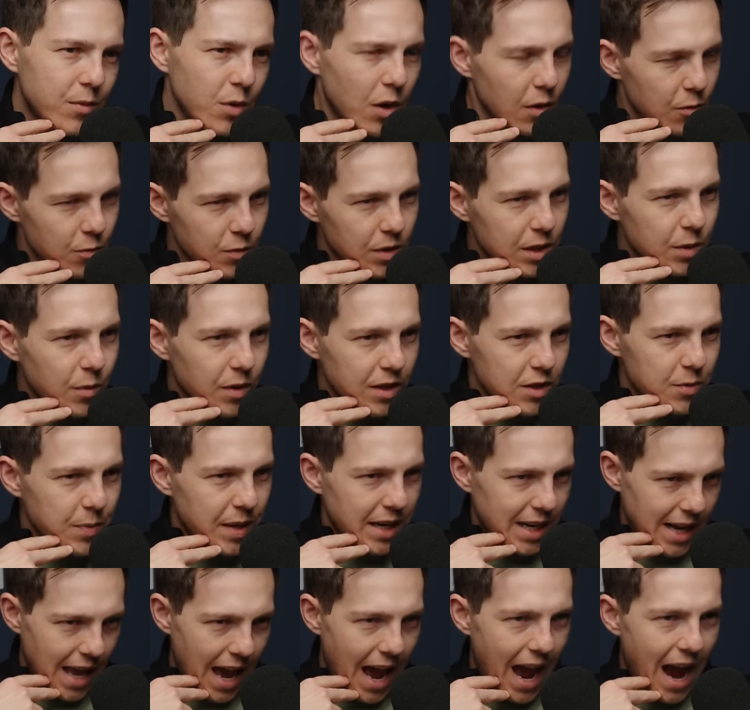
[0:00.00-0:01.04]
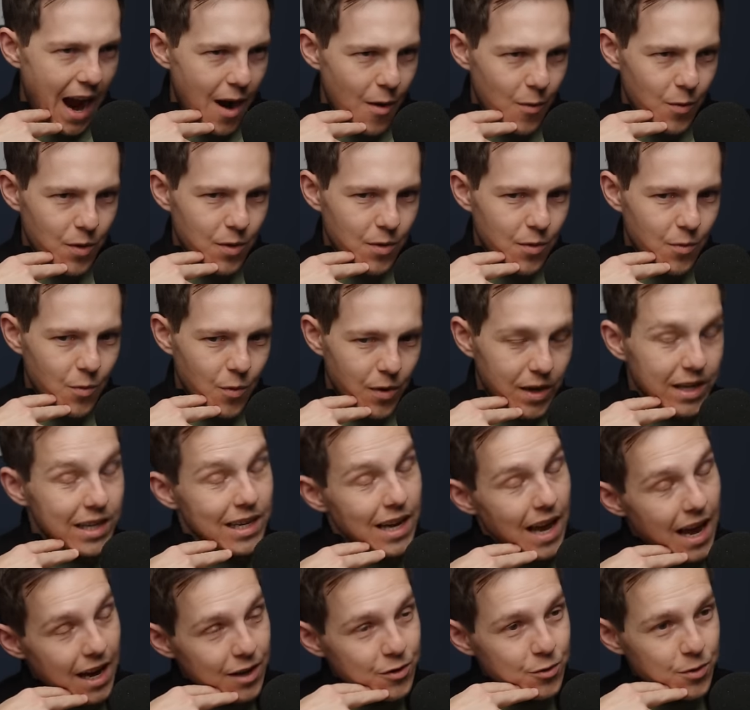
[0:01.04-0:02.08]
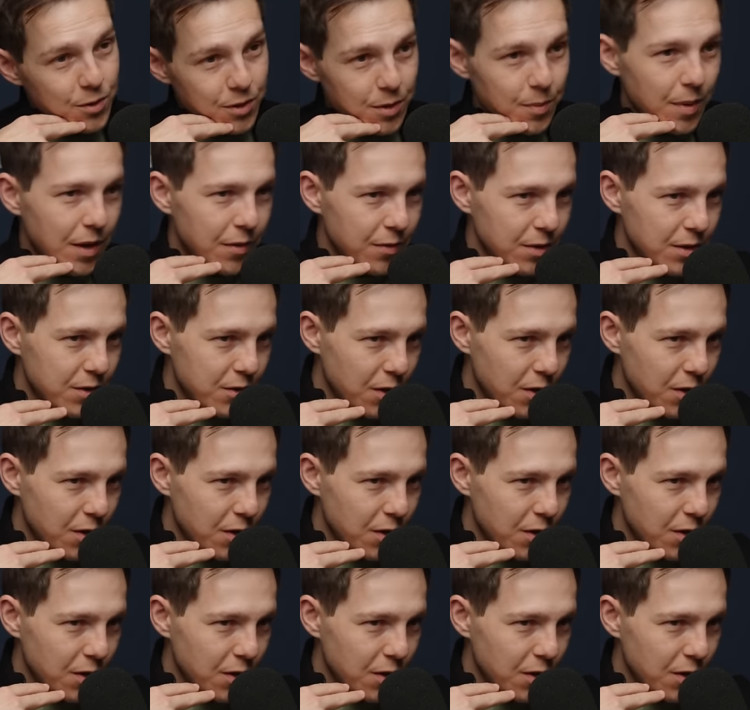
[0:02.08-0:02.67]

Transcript: Do I really want to spend an hour working extra to pay for the